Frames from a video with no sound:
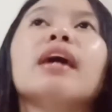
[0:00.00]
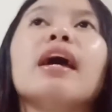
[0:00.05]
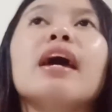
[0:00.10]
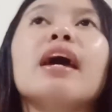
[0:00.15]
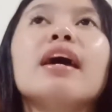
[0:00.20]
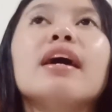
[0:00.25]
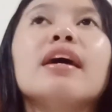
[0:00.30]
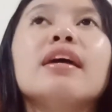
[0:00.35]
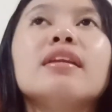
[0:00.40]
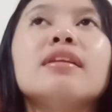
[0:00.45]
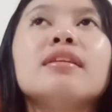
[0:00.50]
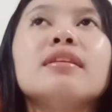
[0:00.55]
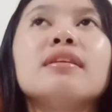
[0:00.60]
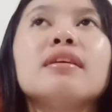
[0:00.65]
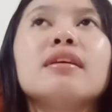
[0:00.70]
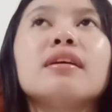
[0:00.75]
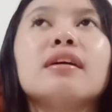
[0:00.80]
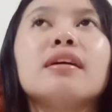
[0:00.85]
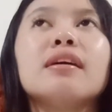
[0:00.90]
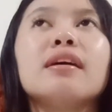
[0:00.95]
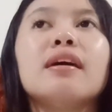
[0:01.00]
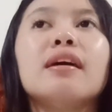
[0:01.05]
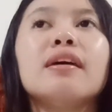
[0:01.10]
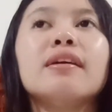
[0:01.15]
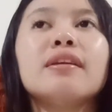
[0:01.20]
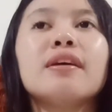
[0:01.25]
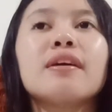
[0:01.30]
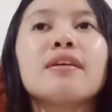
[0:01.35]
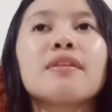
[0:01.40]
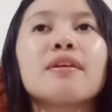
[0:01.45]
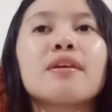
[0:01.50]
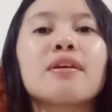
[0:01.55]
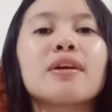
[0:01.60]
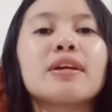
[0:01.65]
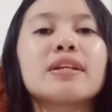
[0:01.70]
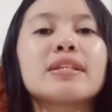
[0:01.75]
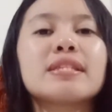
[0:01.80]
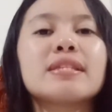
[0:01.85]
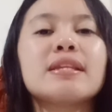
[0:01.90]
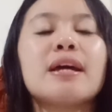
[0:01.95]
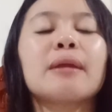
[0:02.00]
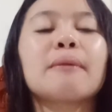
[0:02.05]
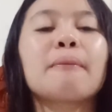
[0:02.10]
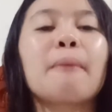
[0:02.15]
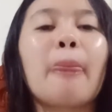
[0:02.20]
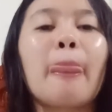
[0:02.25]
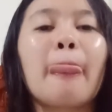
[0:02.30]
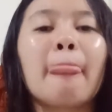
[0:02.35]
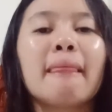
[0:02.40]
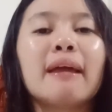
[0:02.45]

And another is that